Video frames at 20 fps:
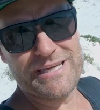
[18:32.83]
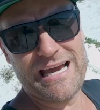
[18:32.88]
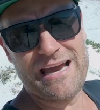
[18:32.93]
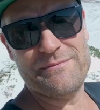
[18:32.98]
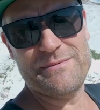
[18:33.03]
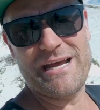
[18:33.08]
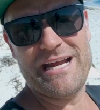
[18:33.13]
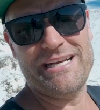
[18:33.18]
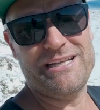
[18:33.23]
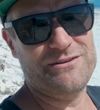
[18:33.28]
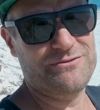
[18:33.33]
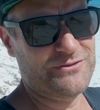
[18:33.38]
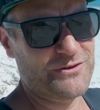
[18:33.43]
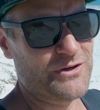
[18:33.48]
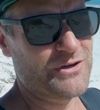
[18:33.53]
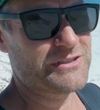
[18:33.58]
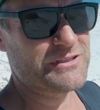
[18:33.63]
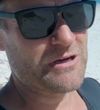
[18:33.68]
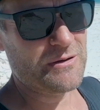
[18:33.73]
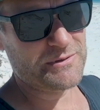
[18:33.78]
came down here the
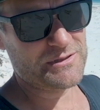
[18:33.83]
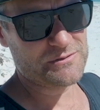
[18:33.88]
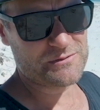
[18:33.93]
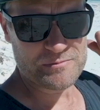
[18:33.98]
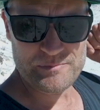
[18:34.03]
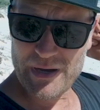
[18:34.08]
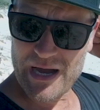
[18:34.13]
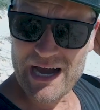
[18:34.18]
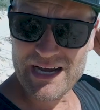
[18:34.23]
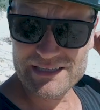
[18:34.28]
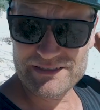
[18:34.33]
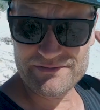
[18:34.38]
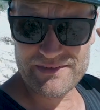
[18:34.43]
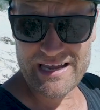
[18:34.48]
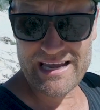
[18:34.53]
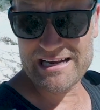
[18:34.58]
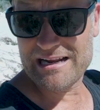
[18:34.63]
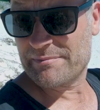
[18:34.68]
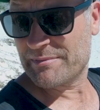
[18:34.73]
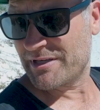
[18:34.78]
first time, because we parked the
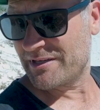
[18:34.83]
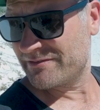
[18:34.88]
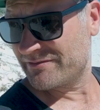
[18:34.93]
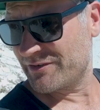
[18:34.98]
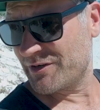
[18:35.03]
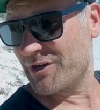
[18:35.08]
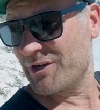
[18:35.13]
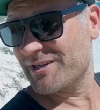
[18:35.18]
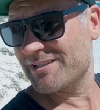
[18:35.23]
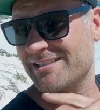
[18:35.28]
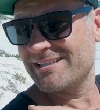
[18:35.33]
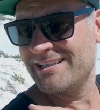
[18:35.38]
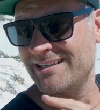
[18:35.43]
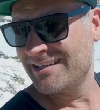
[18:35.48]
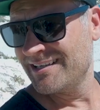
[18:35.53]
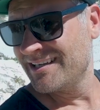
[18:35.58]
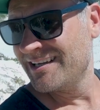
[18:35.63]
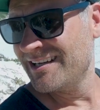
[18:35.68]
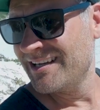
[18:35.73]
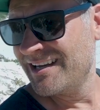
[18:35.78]
van up there first
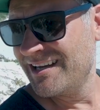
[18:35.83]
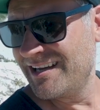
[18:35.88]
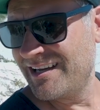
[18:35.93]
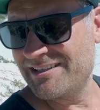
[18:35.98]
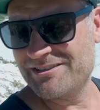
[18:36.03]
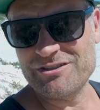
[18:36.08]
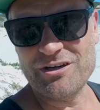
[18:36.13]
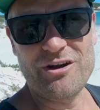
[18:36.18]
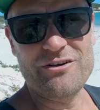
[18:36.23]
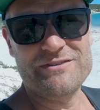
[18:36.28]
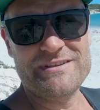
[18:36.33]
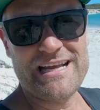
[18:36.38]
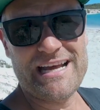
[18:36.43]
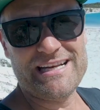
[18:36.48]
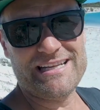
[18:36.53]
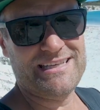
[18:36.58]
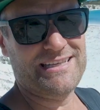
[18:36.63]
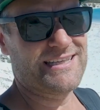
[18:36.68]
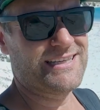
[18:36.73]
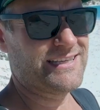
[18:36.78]
and drove
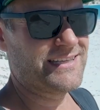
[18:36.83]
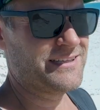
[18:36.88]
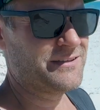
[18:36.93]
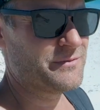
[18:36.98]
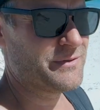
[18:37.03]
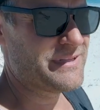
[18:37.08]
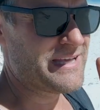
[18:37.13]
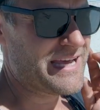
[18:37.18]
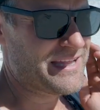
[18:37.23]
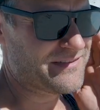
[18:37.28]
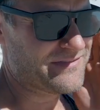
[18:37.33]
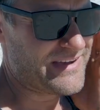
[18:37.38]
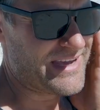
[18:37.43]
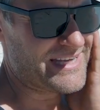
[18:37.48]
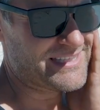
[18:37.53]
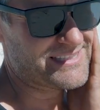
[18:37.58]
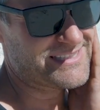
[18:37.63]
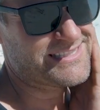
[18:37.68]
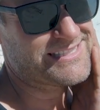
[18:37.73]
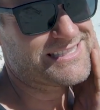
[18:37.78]
down here without the
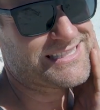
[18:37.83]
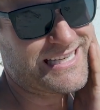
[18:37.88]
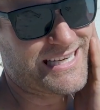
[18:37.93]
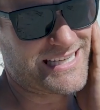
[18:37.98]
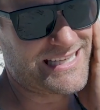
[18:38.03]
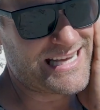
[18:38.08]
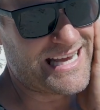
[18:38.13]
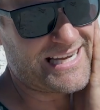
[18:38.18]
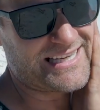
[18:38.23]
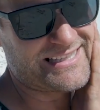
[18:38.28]
van just to check it out,